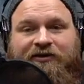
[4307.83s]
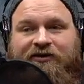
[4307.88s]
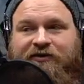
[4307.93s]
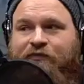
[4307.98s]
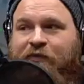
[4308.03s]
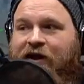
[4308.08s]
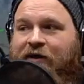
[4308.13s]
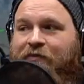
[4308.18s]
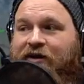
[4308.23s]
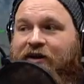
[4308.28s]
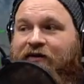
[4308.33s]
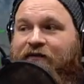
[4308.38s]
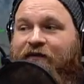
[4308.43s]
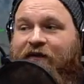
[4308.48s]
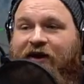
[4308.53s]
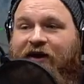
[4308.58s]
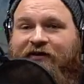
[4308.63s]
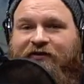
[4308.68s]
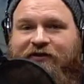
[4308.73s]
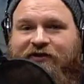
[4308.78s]
Mini
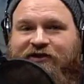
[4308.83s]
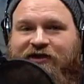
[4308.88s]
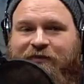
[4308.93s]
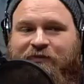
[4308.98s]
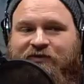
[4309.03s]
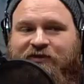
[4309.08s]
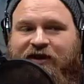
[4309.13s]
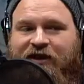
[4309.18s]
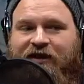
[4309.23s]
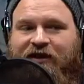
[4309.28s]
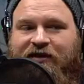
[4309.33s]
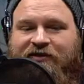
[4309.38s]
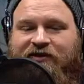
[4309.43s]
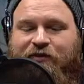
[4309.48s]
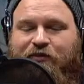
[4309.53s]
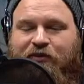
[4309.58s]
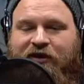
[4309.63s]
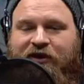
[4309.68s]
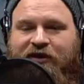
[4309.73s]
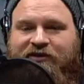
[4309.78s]
Factory seems like it's the
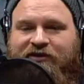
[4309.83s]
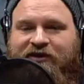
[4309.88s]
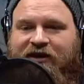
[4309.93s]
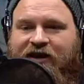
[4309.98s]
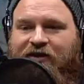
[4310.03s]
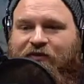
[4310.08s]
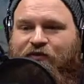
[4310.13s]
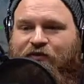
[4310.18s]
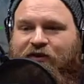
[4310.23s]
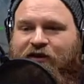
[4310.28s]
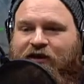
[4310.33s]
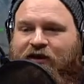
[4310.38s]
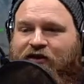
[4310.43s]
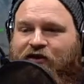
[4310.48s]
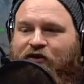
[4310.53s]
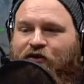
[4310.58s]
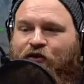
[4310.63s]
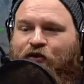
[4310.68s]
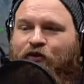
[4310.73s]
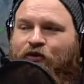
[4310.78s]
place to get really
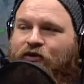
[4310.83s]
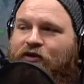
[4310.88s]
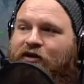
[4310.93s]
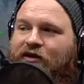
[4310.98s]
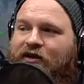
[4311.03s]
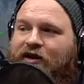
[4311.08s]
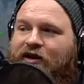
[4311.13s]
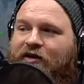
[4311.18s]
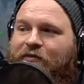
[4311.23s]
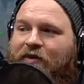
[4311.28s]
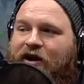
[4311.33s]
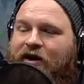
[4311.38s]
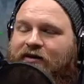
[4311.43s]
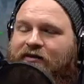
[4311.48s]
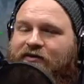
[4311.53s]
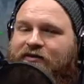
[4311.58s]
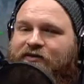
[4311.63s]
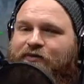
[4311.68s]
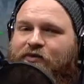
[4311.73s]
cool looking models,